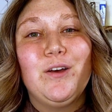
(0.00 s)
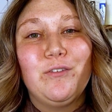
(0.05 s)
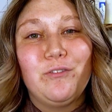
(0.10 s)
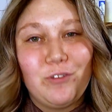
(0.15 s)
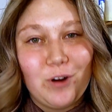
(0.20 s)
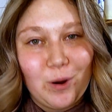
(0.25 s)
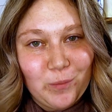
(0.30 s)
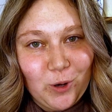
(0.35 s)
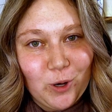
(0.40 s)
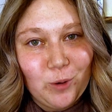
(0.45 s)

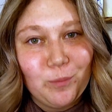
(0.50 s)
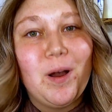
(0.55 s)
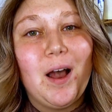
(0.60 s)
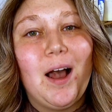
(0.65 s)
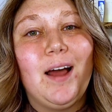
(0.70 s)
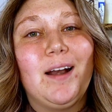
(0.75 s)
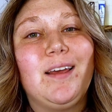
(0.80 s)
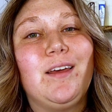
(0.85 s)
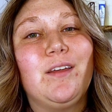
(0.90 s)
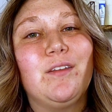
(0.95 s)
from your
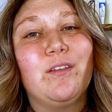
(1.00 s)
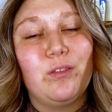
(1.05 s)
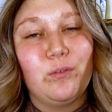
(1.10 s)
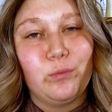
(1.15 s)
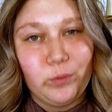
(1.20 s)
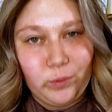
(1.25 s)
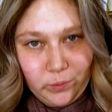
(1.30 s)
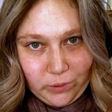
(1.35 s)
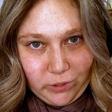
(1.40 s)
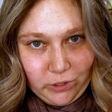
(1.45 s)
body
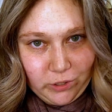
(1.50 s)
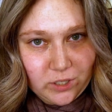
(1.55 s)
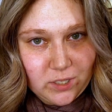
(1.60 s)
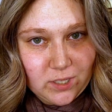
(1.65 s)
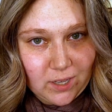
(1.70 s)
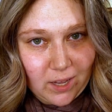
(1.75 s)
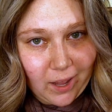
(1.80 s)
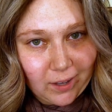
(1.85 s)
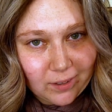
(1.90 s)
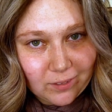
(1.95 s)
through your
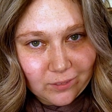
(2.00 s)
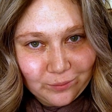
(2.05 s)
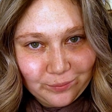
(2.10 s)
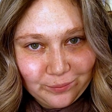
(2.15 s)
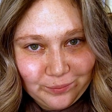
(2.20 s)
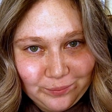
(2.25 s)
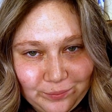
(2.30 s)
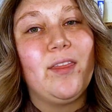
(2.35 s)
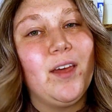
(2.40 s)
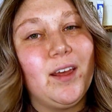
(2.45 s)
skin
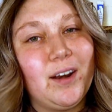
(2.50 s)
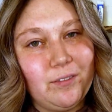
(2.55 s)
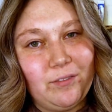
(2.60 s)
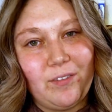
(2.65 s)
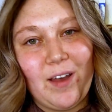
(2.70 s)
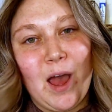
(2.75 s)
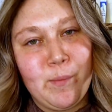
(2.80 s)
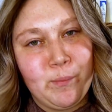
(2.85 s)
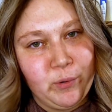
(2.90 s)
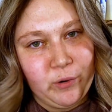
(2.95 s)
and then
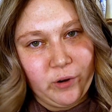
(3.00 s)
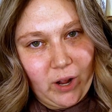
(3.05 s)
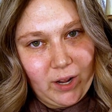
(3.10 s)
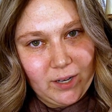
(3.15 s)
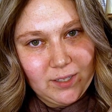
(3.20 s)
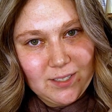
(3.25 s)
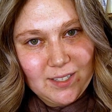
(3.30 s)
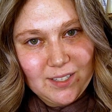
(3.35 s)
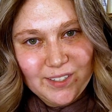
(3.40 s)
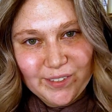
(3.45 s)

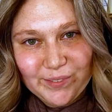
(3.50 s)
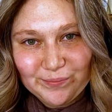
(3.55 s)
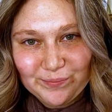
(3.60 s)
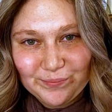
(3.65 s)
evaporates.